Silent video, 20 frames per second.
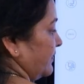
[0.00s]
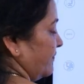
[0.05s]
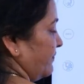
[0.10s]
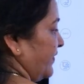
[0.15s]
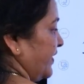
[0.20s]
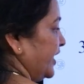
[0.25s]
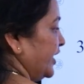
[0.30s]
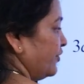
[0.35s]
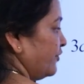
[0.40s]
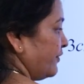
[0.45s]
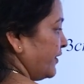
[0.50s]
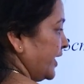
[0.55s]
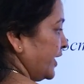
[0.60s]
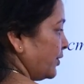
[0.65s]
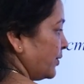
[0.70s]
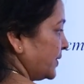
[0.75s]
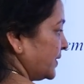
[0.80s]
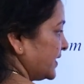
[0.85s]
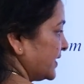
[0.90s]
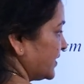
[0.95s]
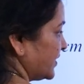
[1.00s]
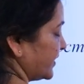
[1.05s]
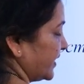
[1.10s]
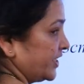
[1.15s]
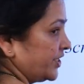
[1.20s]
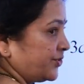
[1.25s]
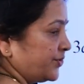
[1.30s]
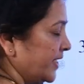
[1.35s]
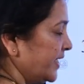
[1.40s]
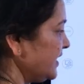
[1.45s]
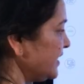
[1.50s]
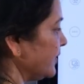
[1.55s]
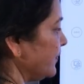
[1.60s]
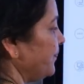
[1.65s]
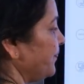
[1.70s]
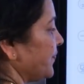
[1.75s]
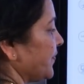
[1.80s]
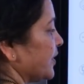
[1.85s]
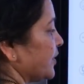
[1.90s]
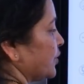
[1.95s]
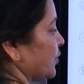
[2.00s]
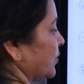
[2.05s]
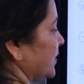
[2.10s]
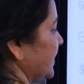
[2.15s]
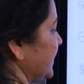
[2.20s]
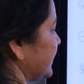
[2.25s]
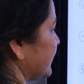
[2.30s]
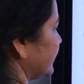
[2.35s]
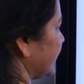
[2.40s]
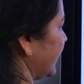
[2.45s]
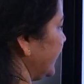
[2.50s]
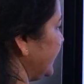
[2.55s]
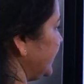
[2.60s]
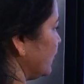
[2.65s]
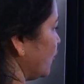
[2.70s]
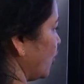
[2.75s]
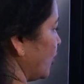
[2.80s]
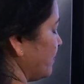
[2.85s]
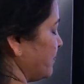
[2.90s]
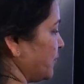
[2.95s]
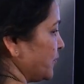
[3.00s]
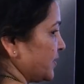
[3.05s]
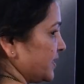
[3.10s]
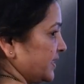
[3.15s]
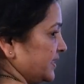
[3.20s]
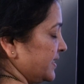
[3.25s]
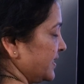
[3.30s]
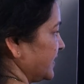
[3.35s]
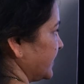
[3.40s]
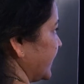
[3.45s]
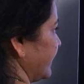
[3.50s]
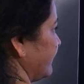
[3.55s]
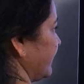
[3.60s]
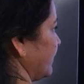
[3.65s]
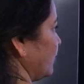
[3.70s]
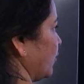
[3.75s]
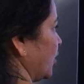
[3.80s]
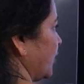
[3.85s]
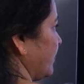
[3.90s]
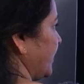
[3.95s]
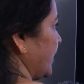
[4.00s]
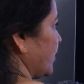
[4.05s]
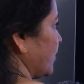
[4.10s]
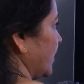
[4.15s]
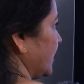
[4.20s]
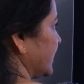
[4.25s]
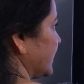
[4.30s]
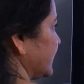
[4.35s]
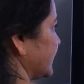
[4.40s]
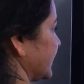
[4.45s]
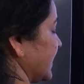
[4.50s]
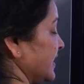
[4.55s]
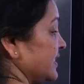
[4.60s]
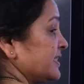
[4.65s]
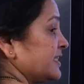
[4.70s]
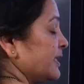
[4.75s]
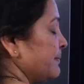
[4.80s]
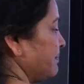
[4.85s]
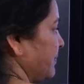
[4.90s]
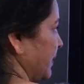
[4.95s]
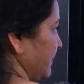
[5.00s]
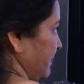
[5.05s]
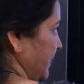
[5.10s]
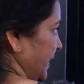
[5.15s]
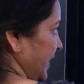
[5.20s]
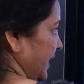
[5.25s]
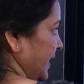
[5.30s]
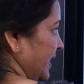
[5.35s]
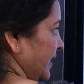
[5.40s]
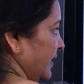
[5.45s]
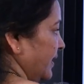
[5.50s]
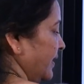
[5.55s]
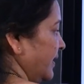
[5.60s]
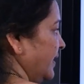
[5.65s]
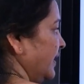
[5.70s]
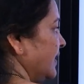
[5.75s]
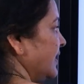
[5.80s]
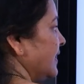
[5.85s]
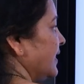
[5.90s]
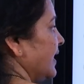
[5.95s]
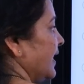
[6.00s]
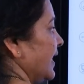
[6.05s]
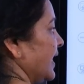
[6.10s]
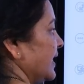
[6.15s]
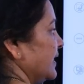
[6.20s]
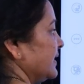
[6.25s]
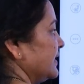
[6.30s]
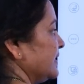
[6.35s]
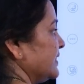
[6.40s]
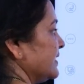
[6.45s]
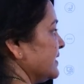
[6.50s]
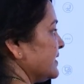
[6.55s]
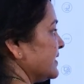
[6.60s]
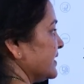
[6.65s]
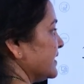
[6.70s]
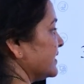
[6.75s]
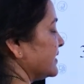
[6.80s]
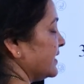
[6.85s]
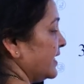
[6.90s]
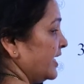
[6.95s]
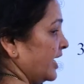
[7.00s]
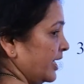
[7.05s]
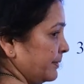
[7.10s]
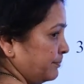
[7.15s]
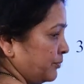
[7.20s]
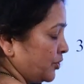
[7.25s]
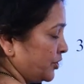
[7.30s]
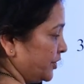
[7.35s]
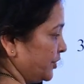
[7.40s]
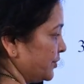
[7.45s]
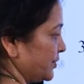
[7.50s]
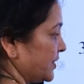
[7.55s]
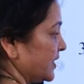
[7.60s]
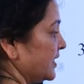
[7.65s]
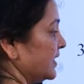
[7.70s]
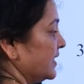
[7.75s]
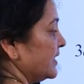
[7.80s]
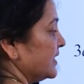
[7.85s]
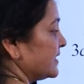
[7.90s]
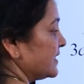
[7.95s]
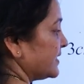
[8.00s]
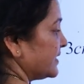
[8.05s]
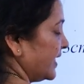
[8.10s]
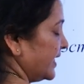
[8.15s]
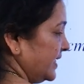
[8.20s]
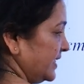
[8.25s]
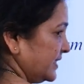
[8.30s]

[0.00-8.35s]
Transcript: we need to find out this side, right? So the side opposite is given. What do we call this as? The perpendicular, and this is the hypotenuse. Sin